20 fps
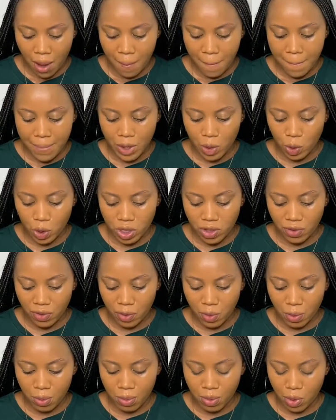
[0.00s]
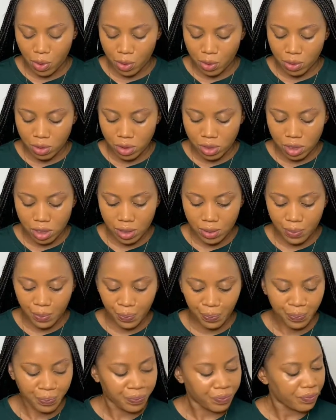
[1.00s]
beautiful bronze.
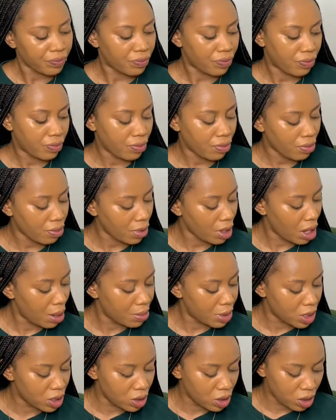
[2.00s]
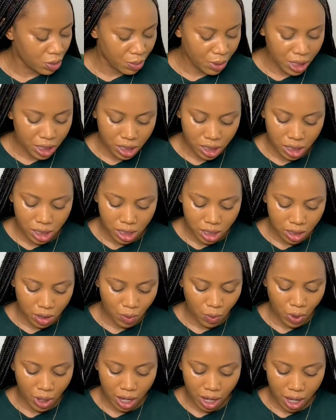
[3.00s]
I'm just going to place this
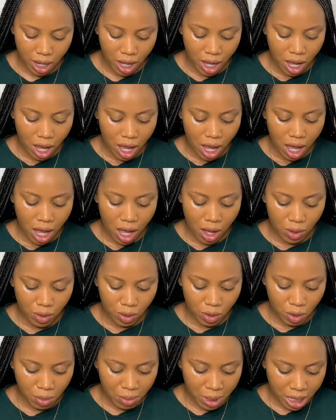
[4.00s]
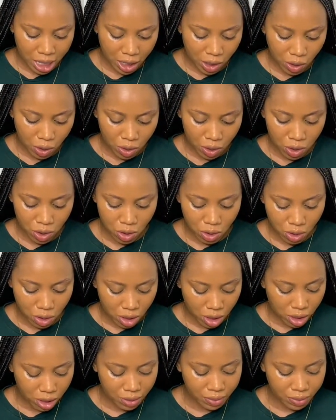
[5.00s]
where I would normally contour.